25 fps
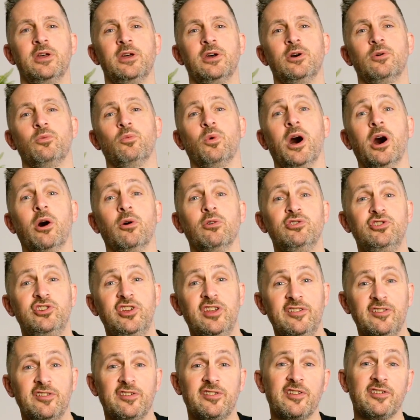Well,
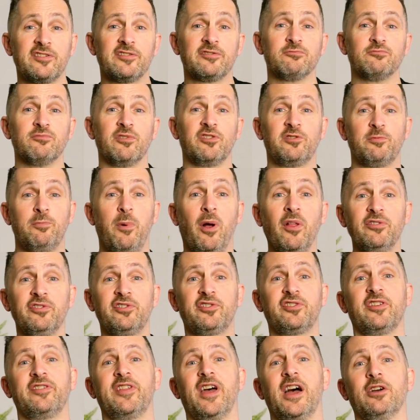Jesus' response
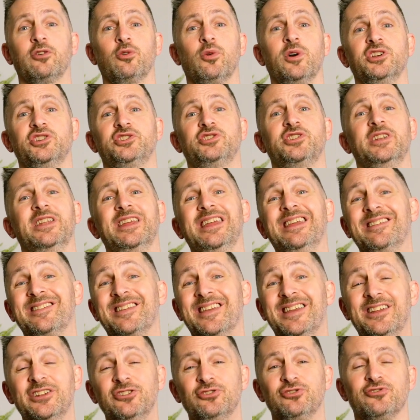to that question is
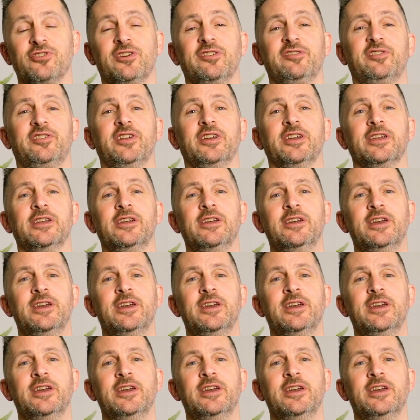interesting.